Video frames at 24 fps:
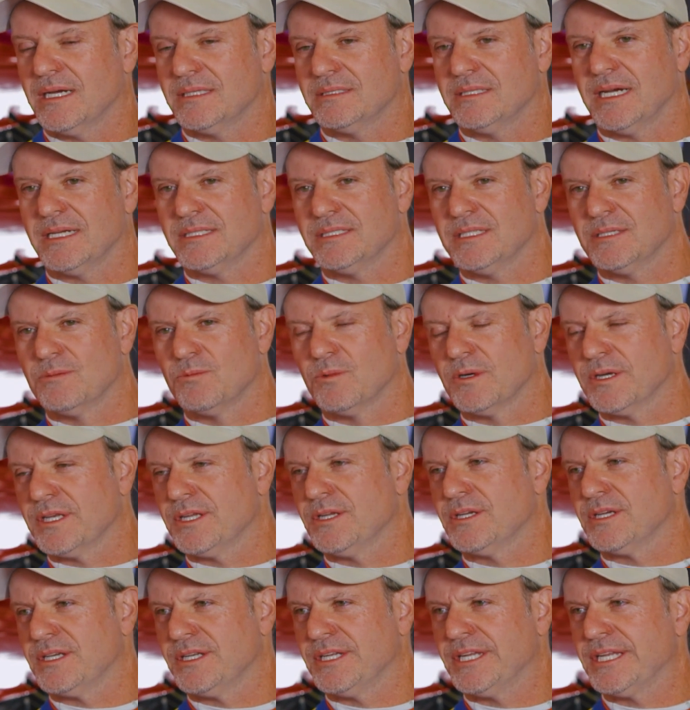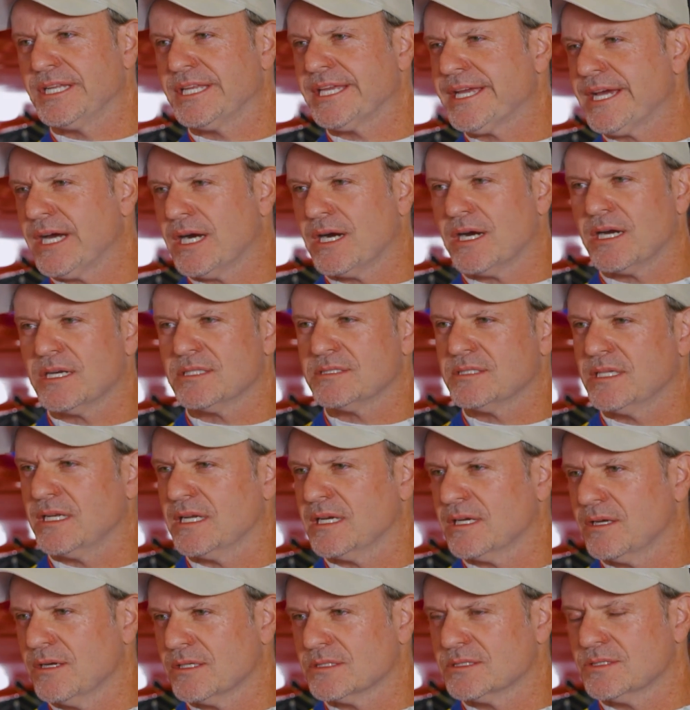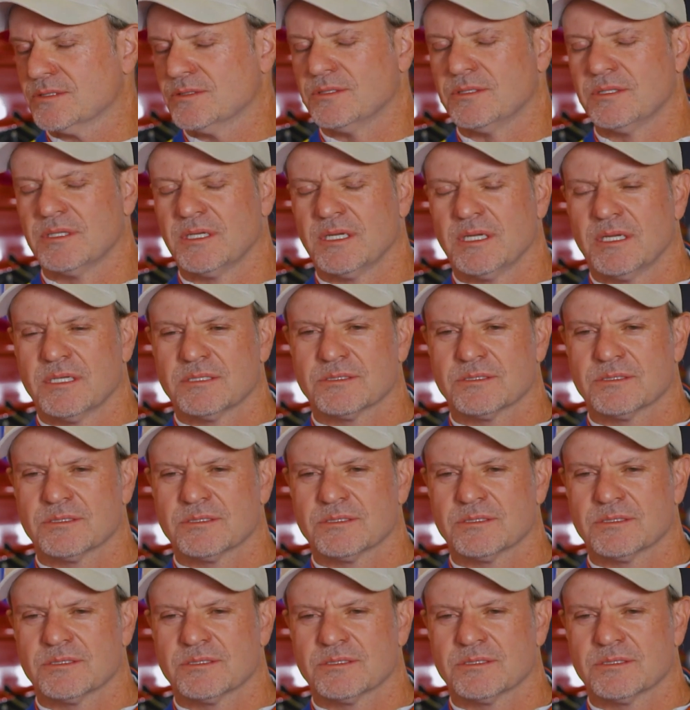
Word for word: I, I, did one year in Indy cars, then I got to,